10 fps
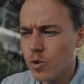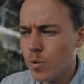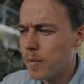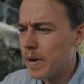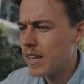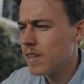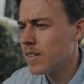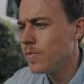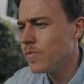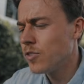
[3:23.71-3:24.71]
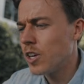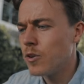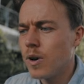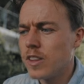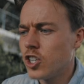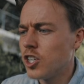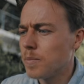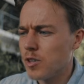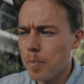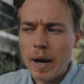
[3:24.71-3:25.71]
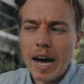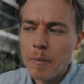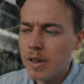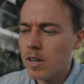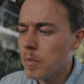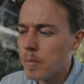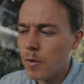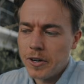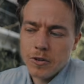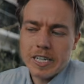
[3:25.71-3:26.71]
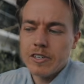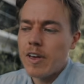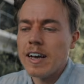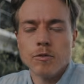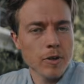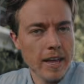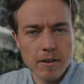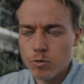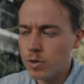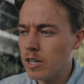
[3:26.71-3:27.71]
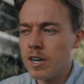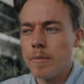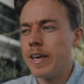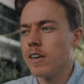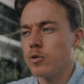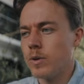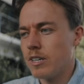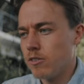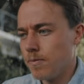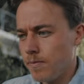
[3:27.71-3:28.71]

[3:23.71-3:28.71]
or you wanna make, say you want the ships to pop a little bit more, you can just ask for that. It's really good at making tweaks.